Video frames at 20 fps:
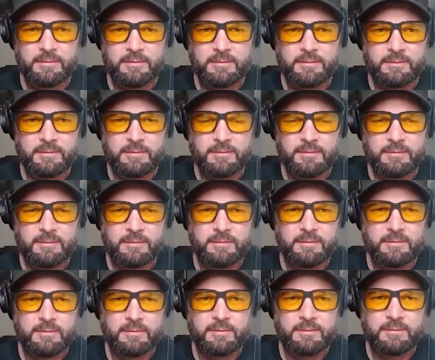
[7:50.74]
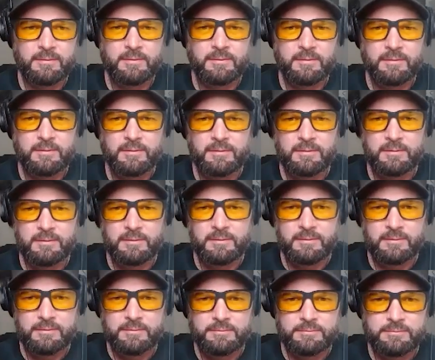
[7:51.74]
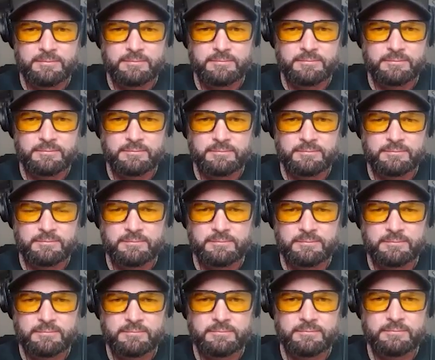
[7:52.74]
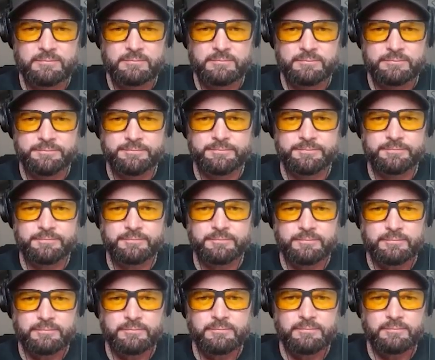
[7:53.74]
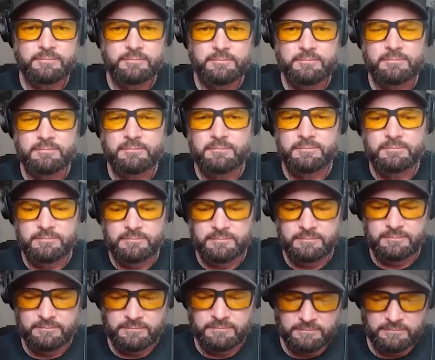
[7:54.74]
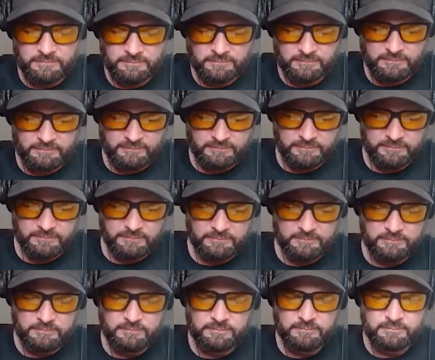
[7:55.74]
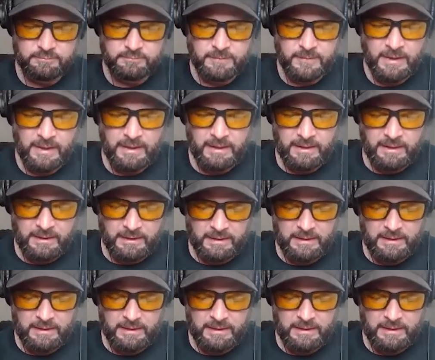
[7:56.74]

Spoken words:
(not speaking)